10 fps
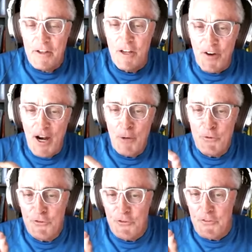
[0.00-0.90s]
If I
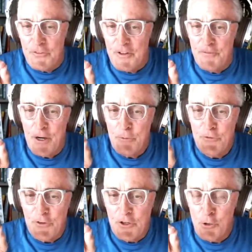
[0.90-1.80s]
was if I
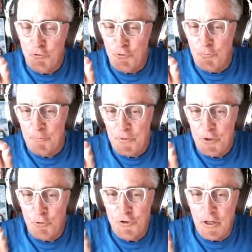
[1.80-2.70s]
was the coach
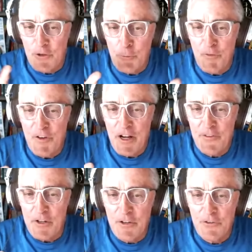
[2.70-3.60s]
coaching a group of
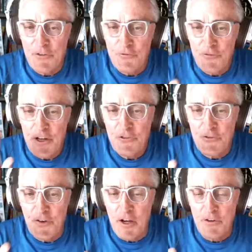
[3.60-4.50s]
athletes face to
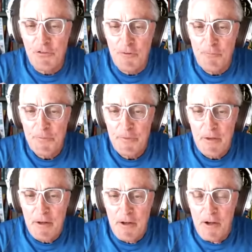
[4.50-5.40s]
face,
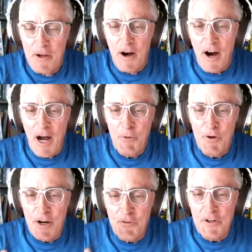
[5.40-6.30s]
I would
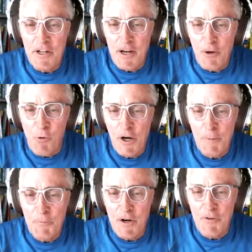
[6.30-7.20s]
every day walk
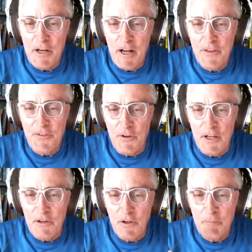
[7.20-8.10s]
up to every
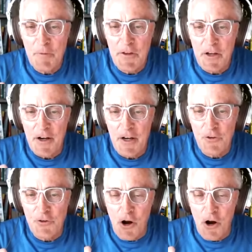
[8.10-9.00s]
athlete, look them in the eyes,
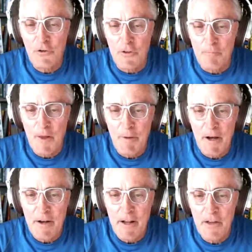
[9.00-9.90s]
and talk to them
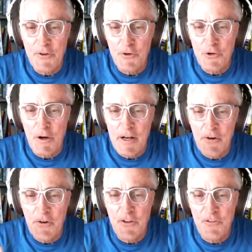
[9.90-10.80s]
about how they're doing, how
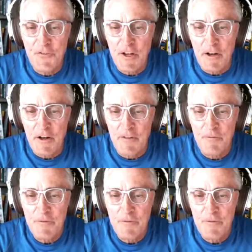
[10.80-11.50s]
are they feeling,